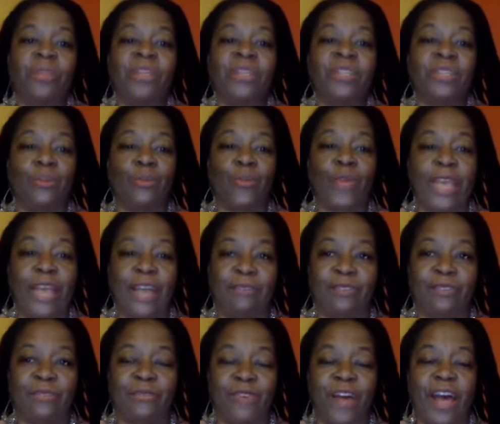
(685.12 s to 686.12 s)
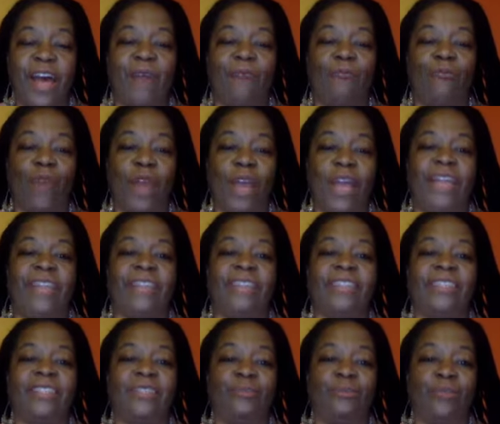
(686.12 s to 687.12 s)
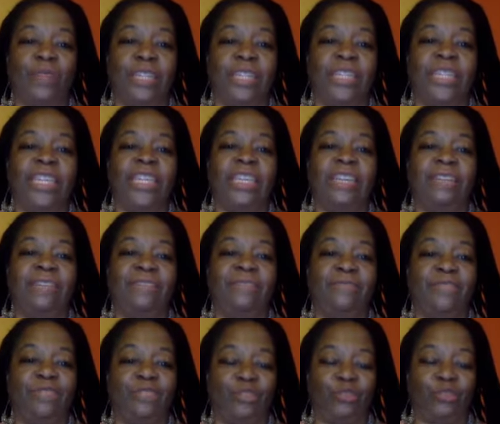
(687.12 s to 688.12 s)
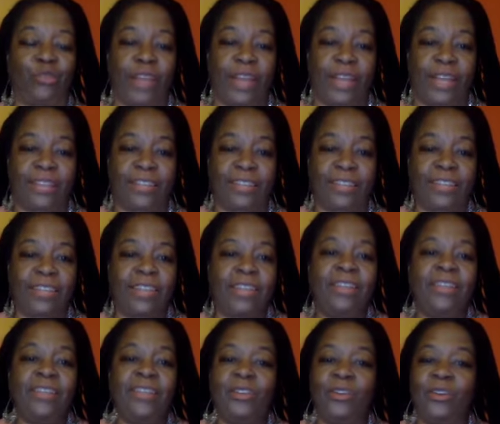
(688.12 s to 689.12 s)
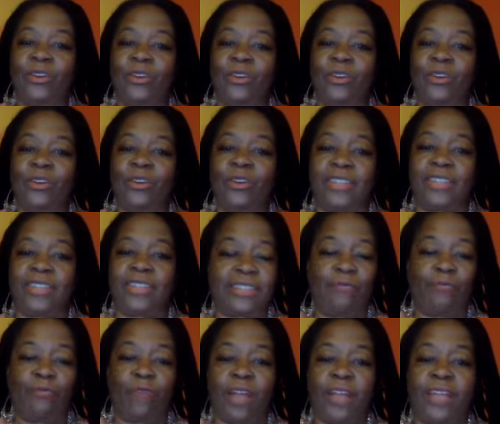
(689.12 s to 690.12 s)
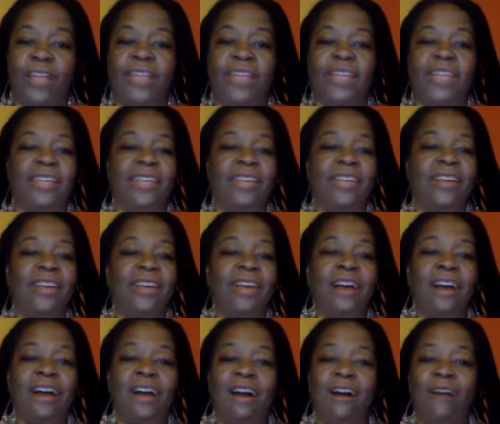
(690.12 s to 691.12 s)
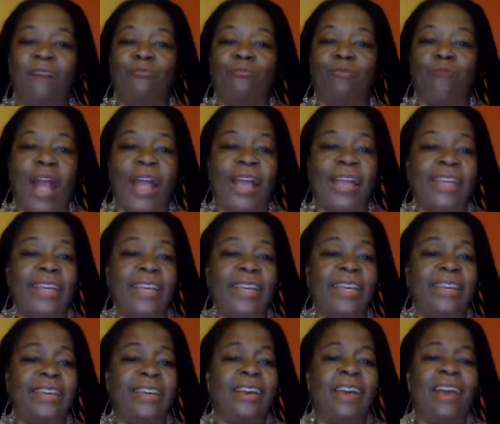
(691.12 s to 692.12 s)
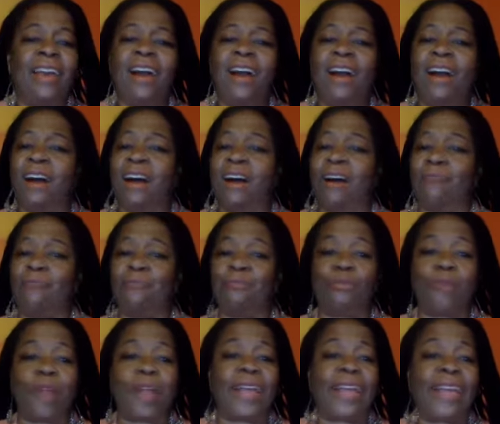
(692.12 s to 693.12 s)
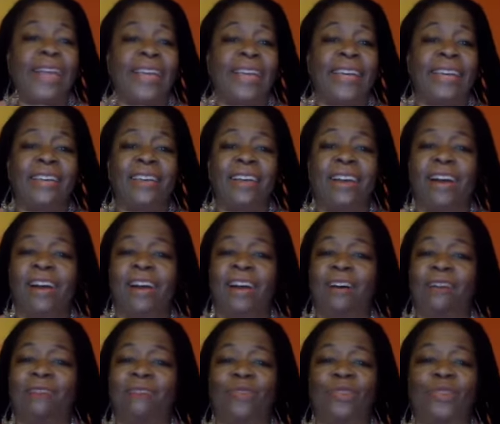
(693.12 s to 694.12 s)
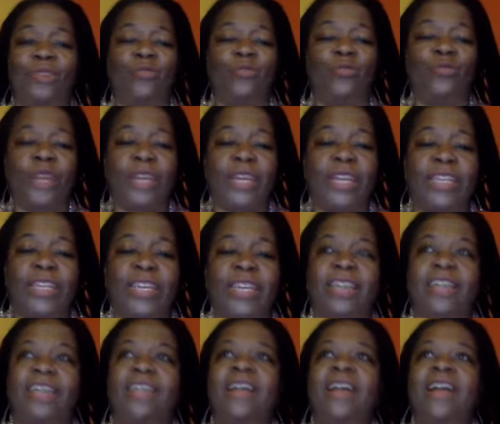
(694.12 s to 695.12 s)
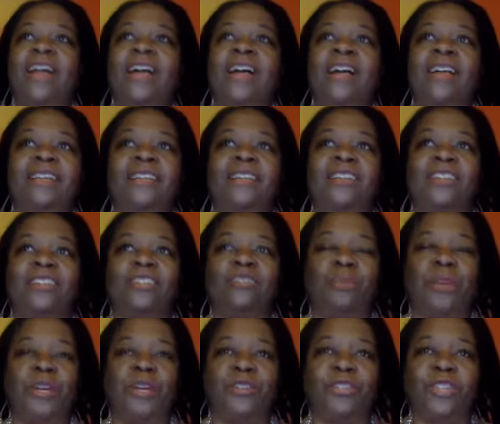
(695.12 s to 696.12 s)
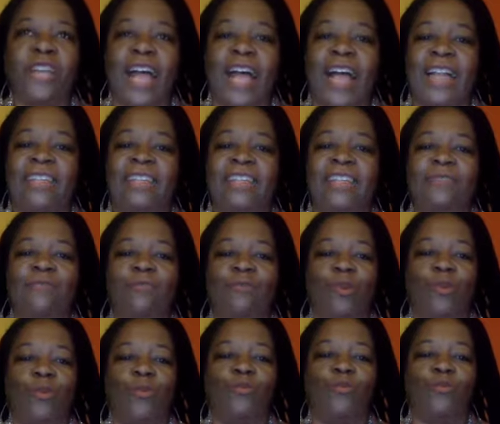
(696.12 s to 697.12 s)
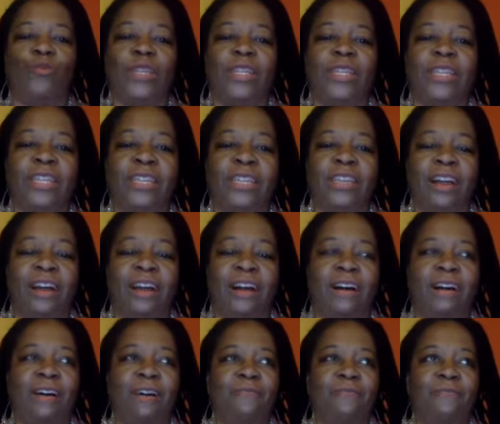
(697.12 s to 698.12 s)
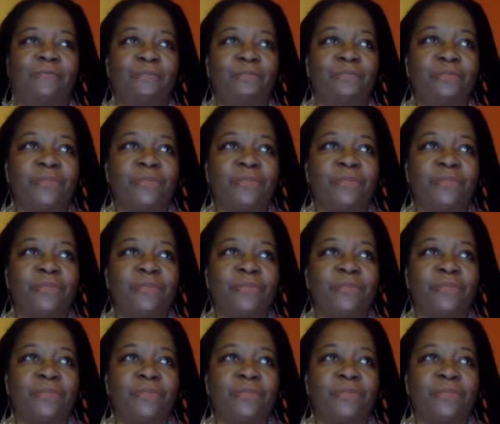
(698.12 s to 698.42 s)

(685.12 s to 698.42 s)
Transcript: So we have mm-hmm. to find ways to relieve stress. You know, as I said, running, um, writing, um, praying, um, really. Your spirituality will really um,